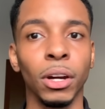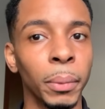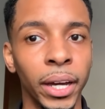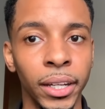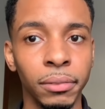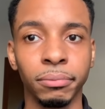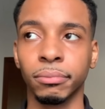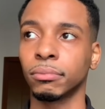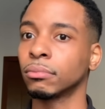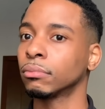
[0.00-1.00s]
money
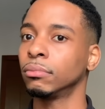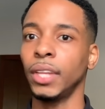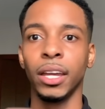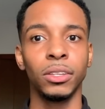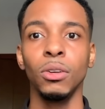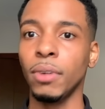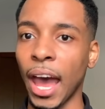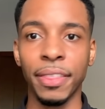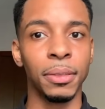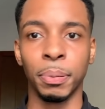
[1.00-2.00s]
and you
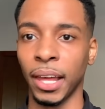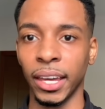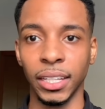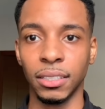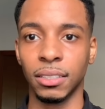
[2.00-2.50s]
got the place.